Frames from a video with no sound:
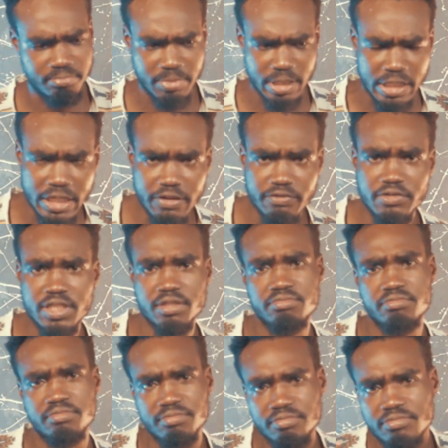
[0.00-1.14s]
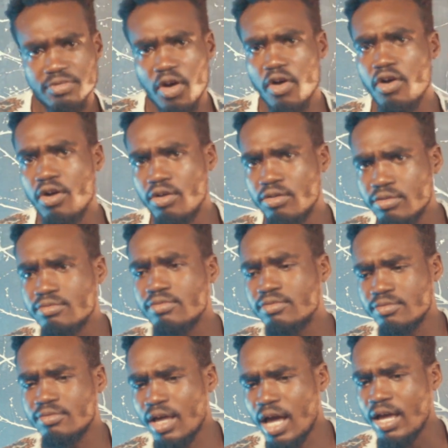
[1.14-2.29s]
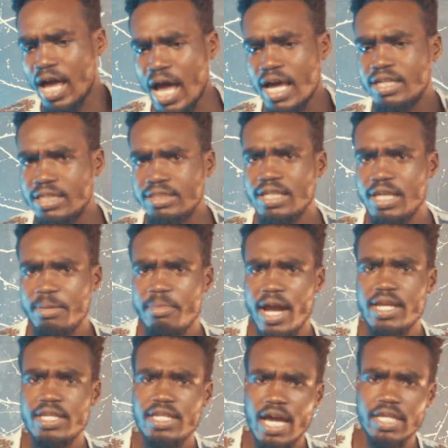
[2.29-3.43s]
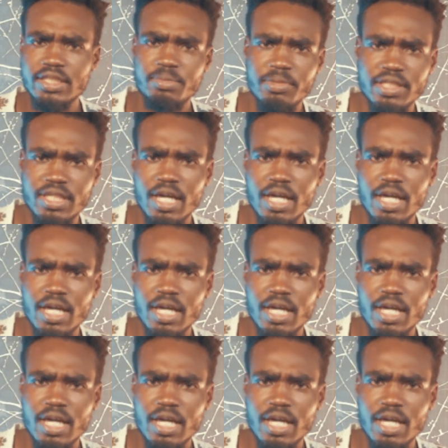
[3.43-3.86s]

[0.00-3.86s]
believed or had the same idea as me.